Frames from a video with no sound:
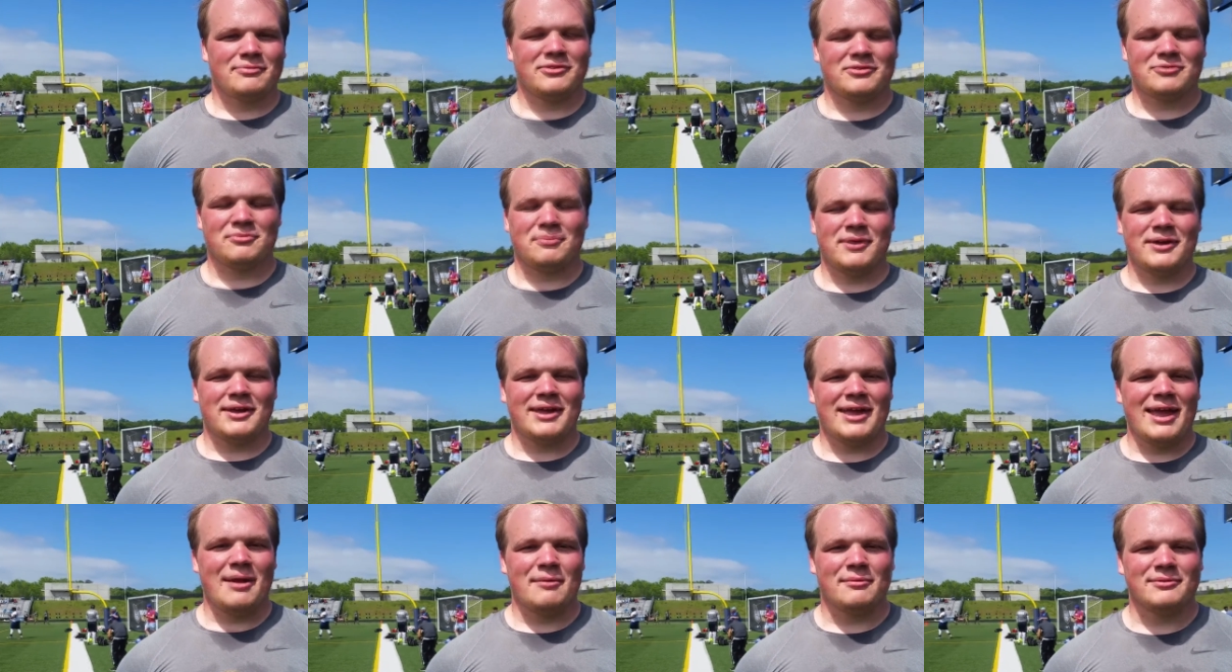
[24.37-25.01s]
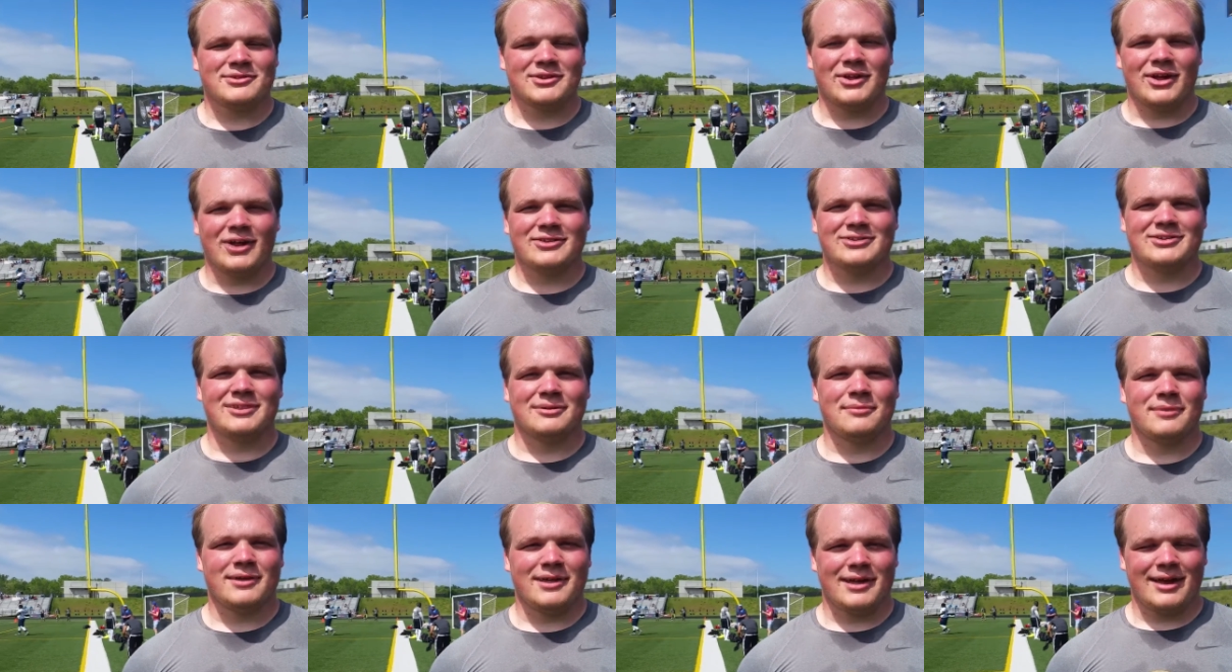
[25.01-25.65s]
Spring game was
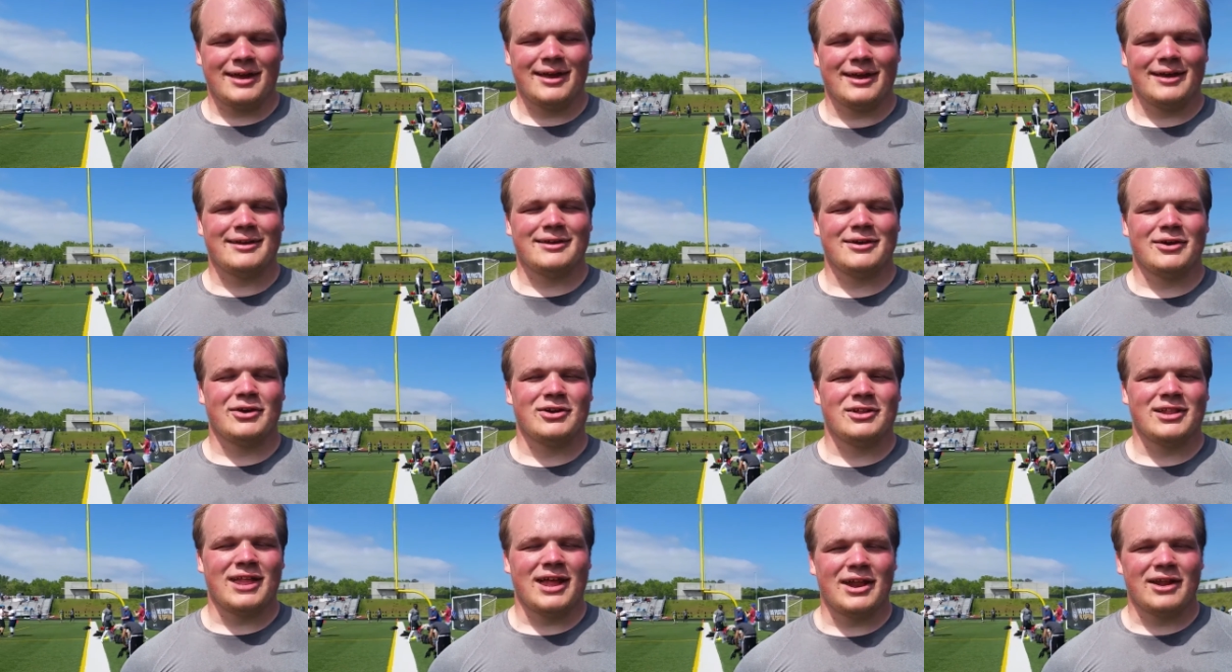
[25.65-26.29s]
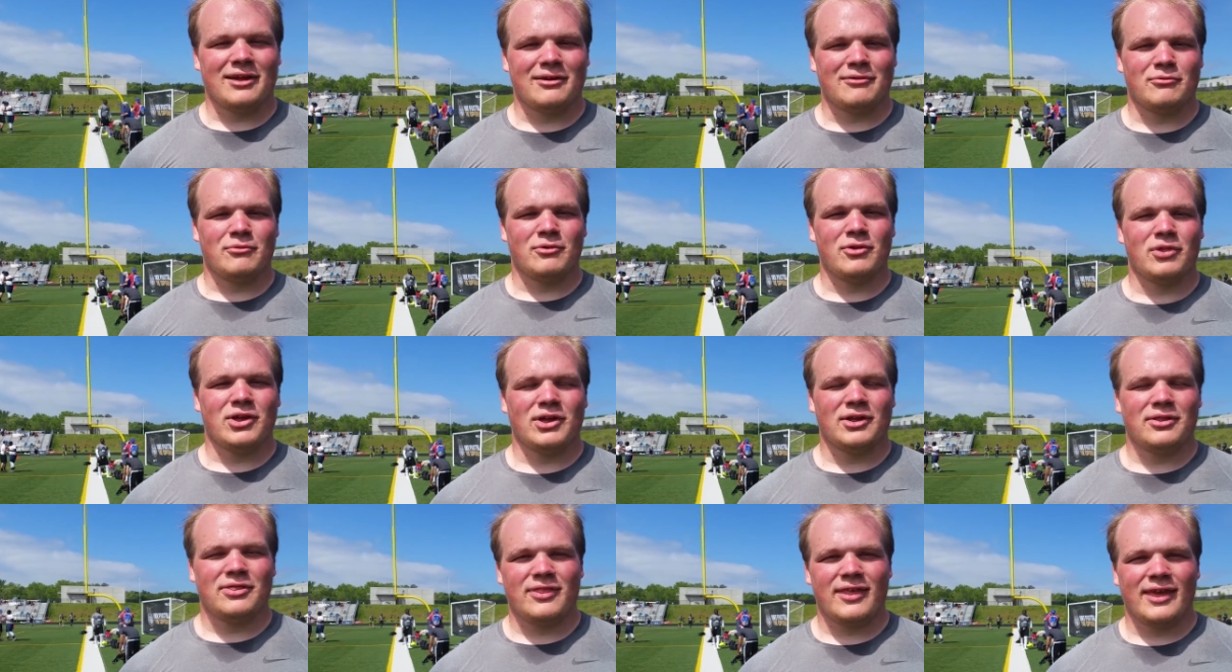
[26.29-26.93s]
awesome. I heard a lot of real
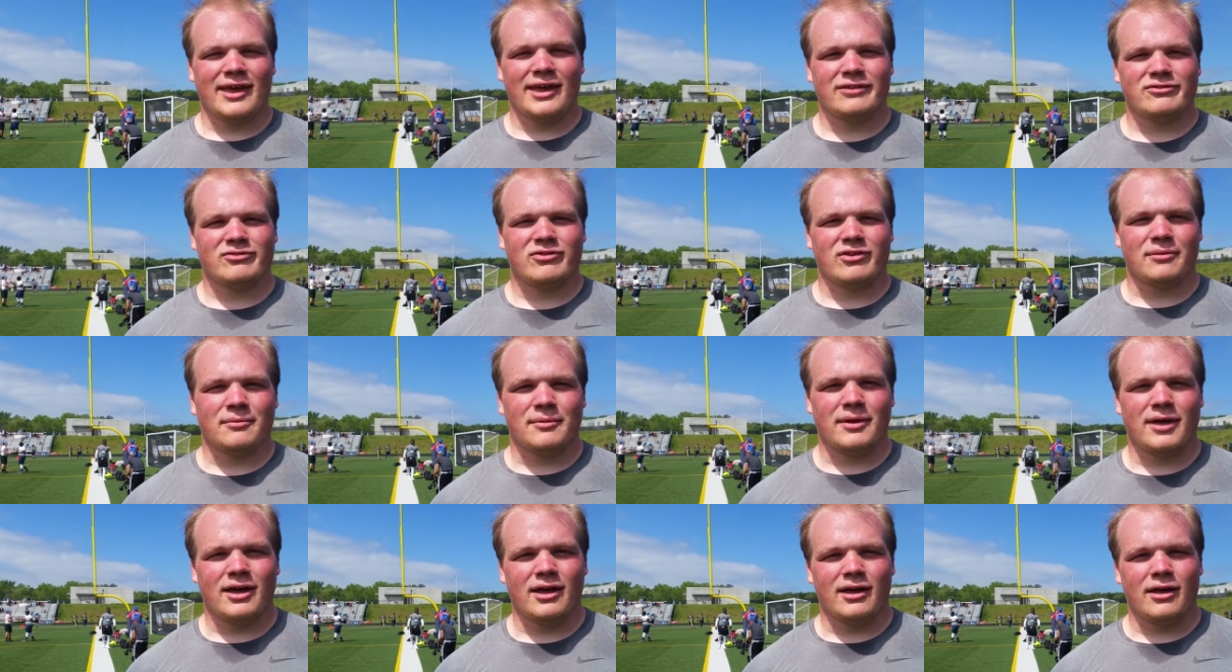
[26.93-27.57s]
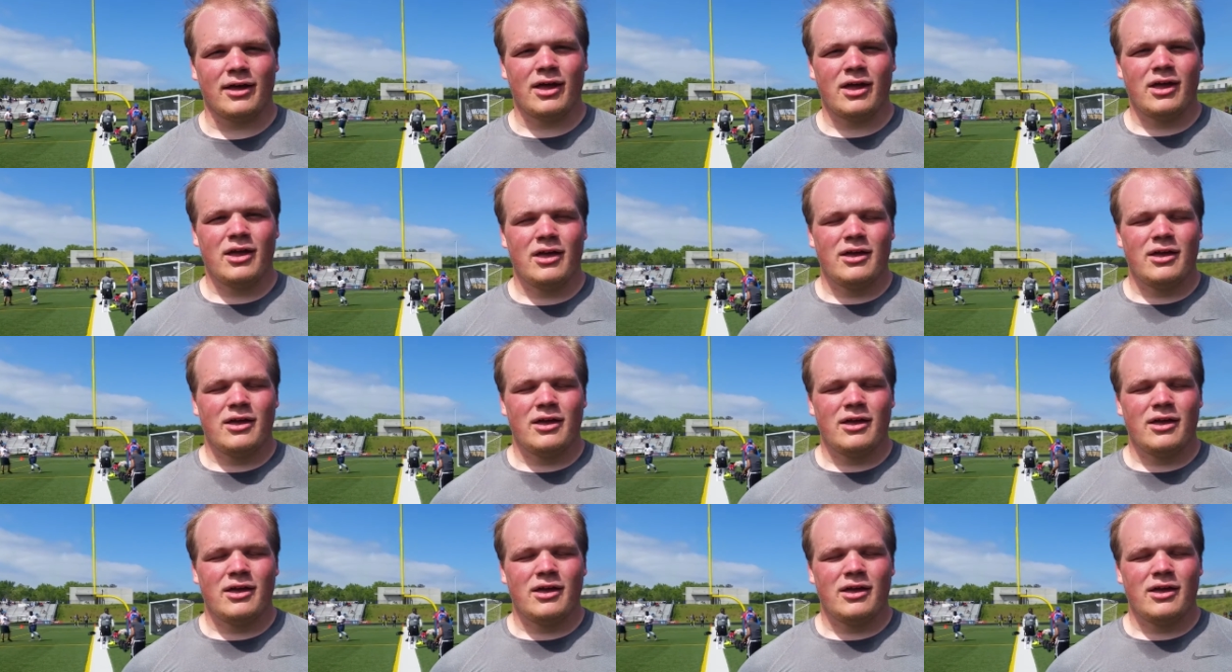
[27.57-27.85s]
good things from uh,